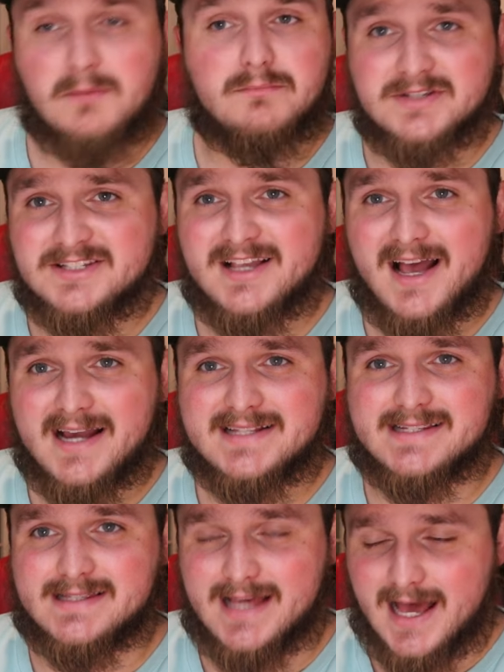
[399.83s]

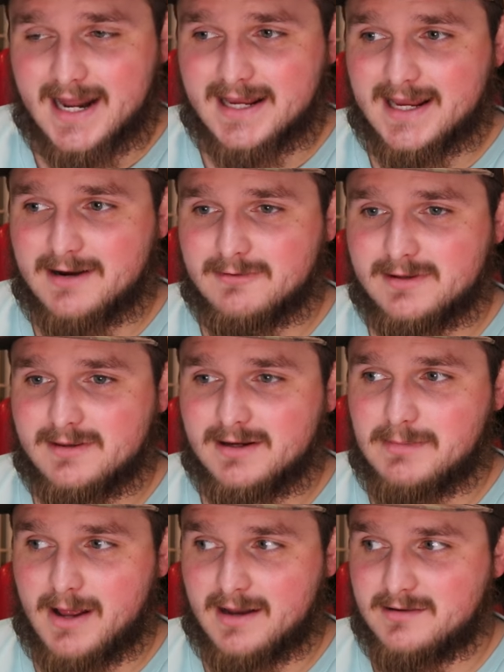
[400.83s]
Besides that, I can't really think
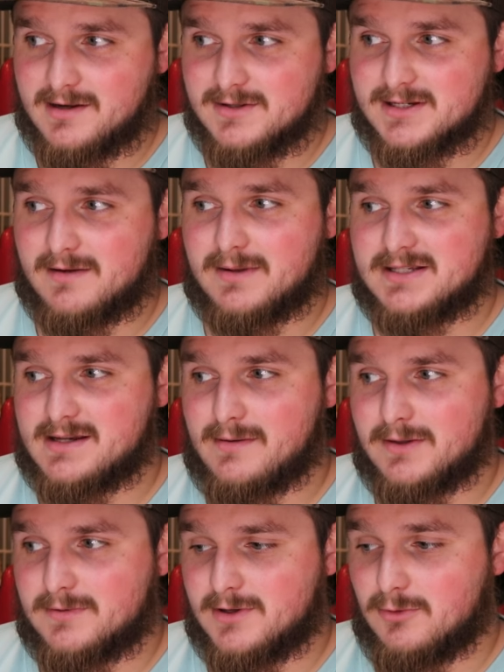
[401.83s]
about anything else I got to say
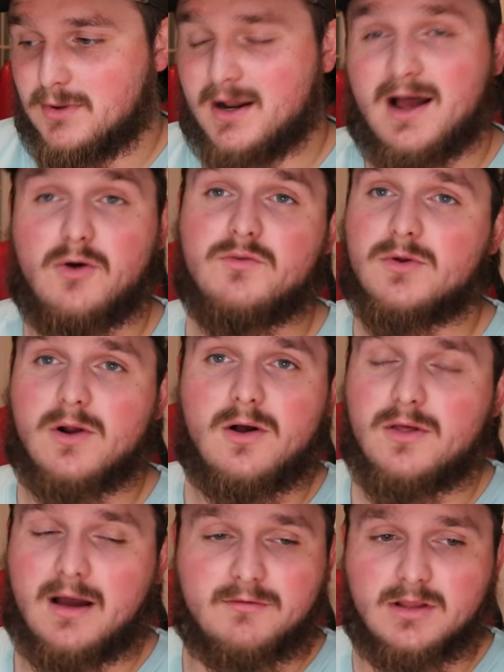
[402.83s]
about the reel, but
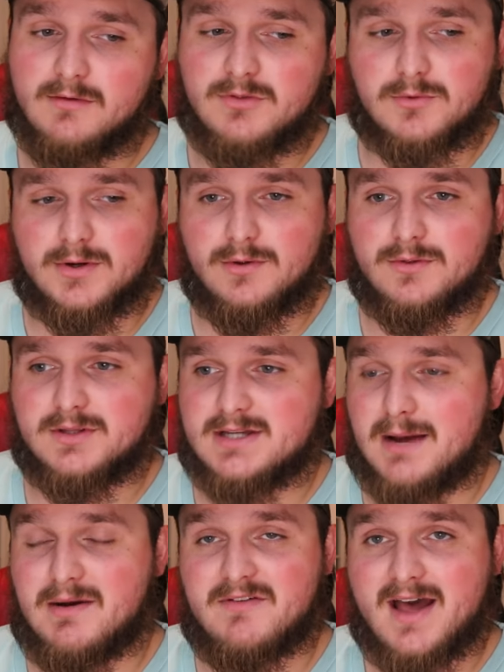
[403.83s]
overall, I've loved the reel the
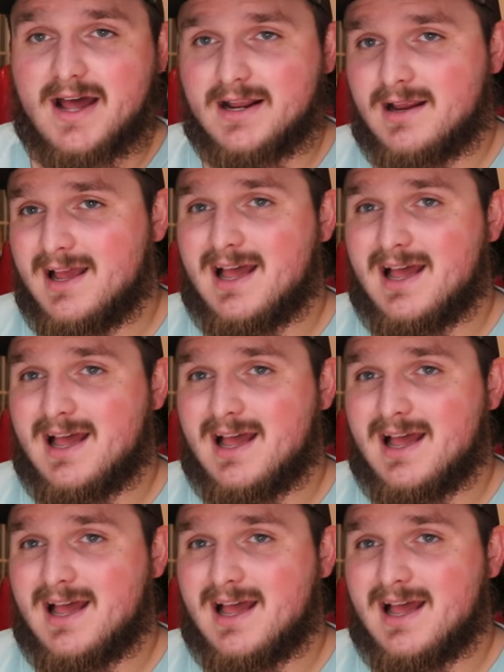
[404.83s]
time I've had it.